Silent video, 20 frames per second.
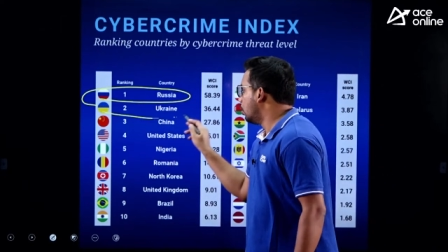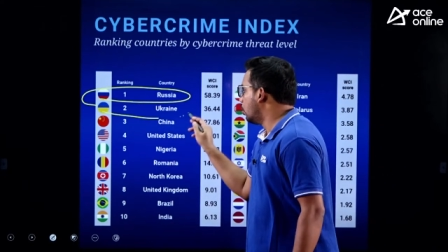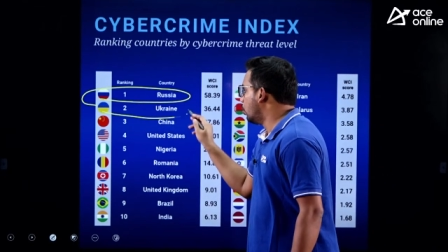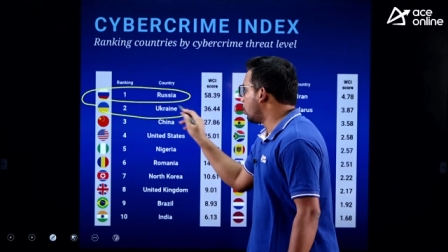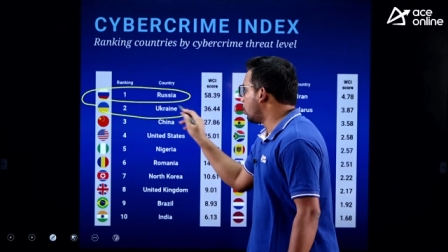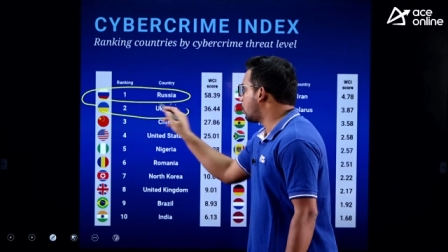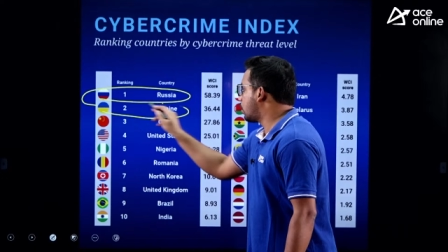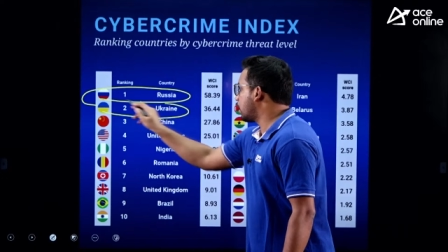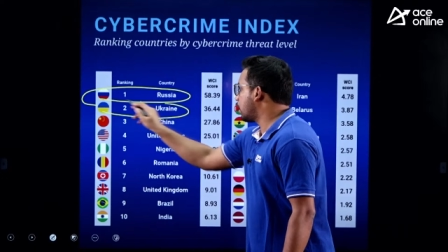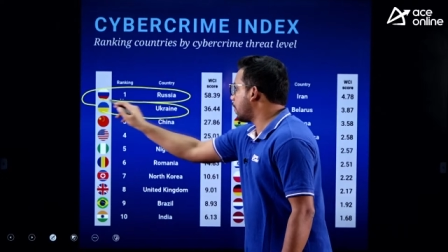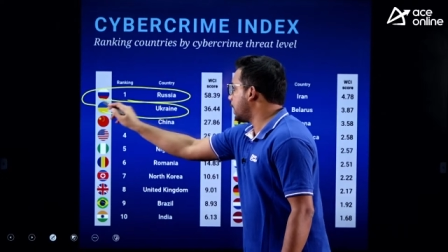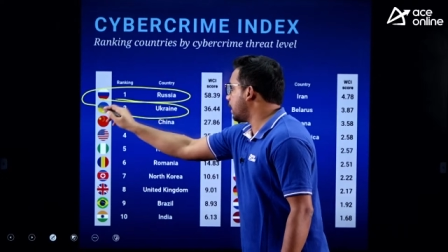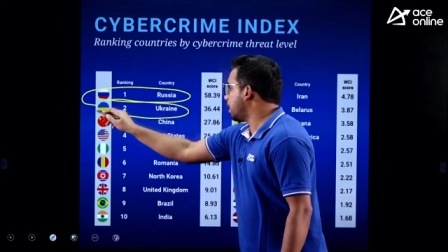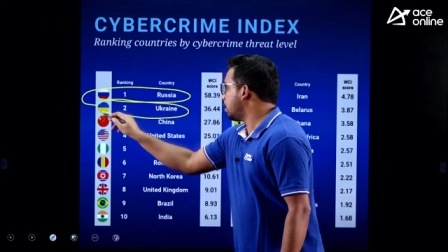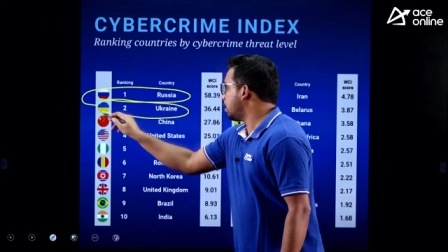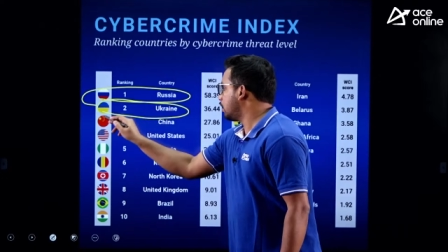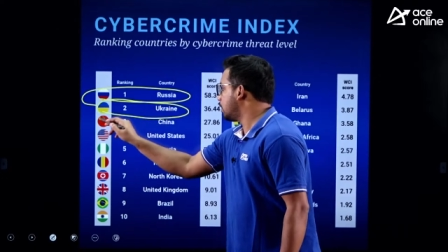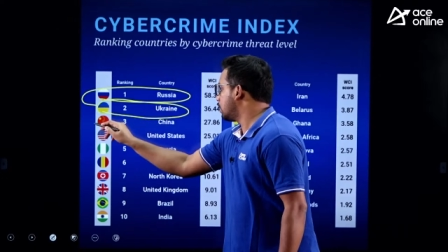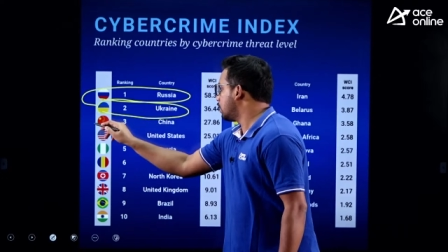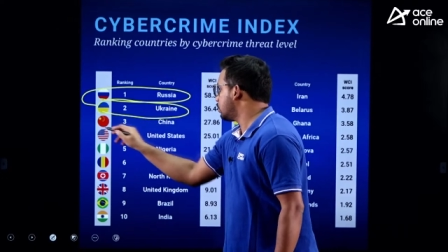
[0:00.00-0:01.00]
Ukraine,
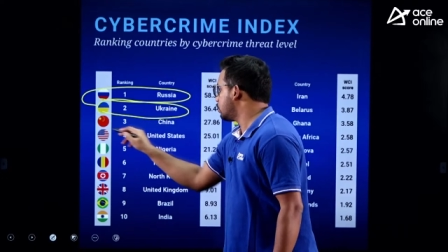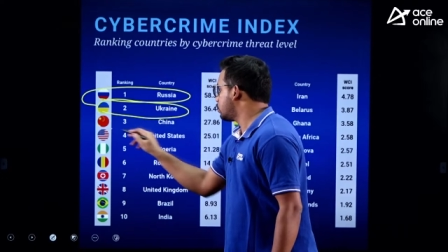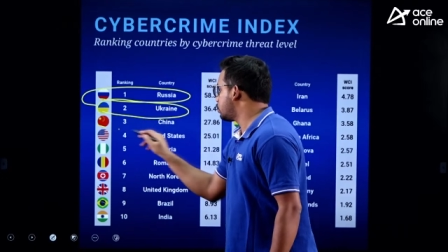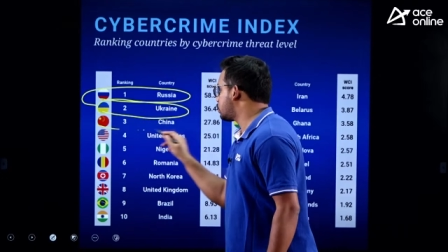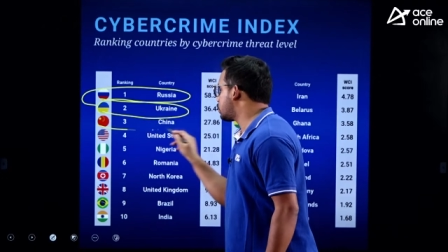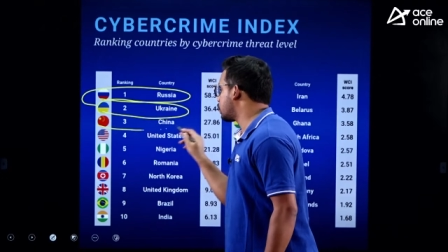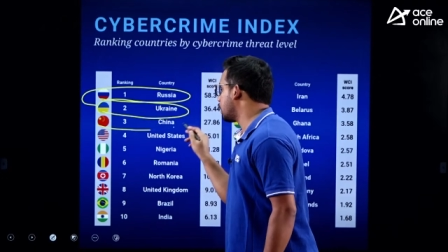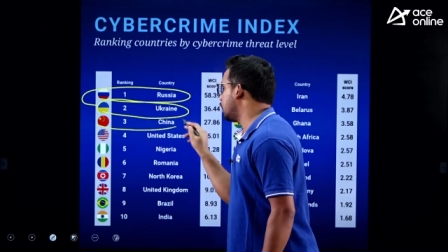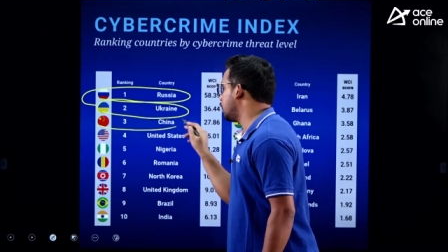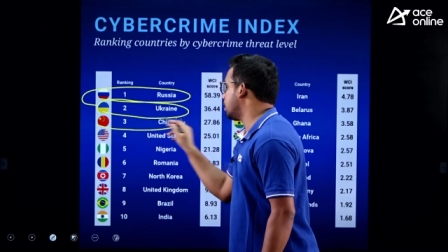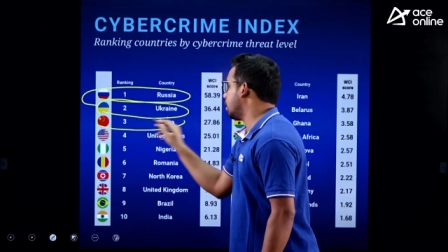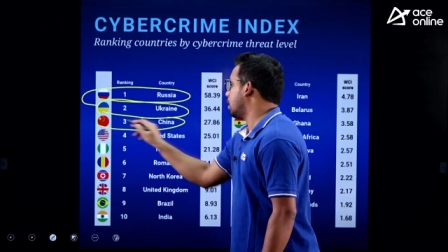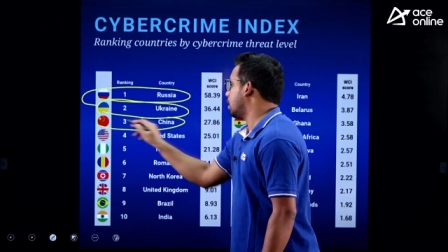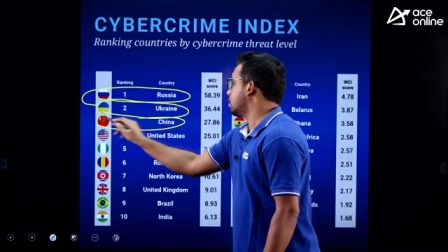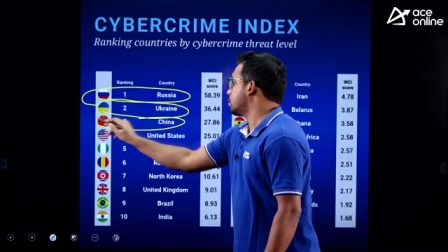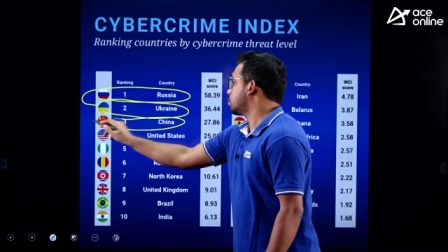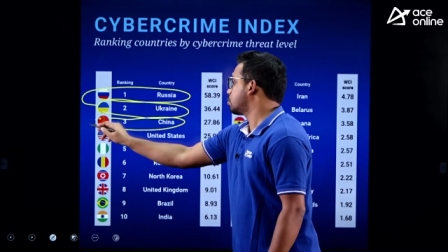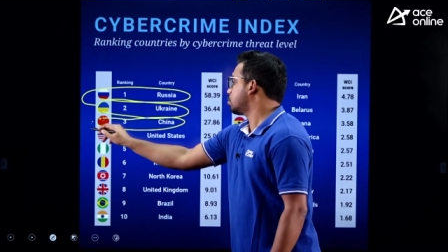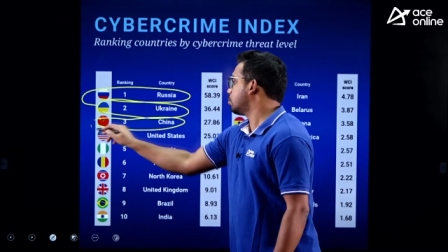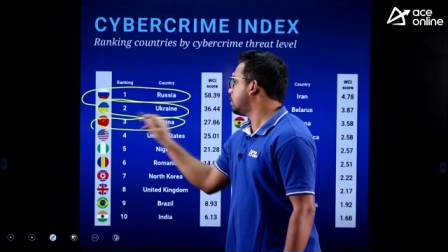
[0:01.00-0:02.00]
China.
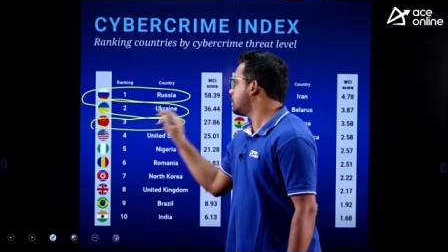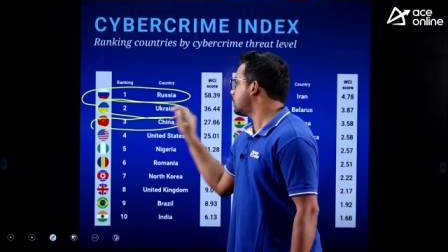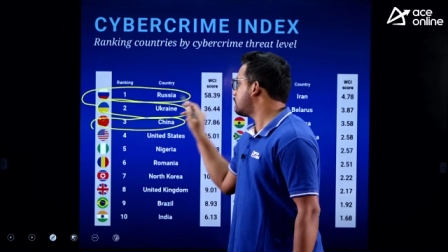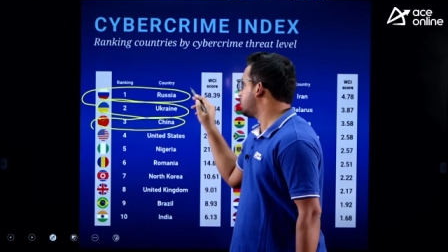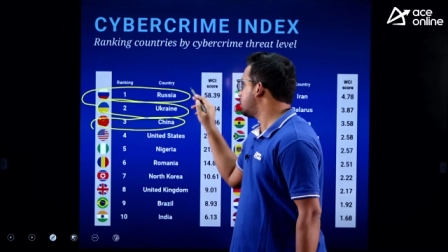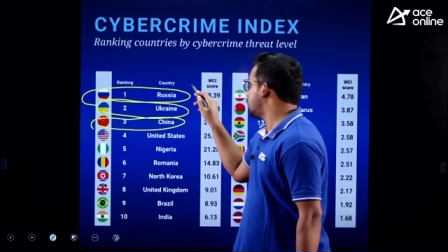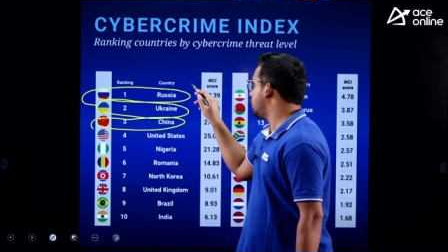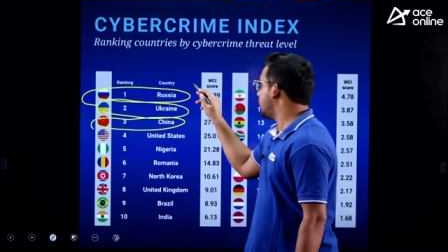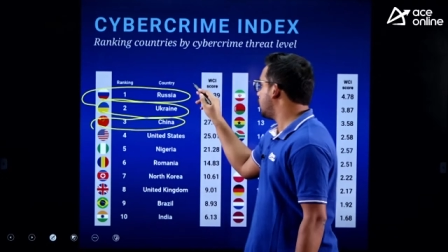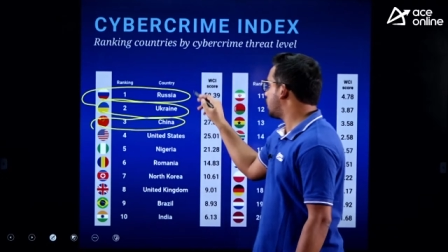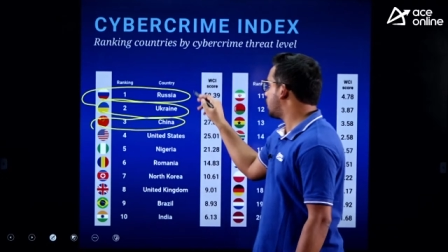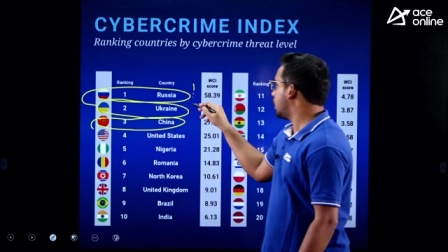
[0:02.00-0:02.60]
So, these three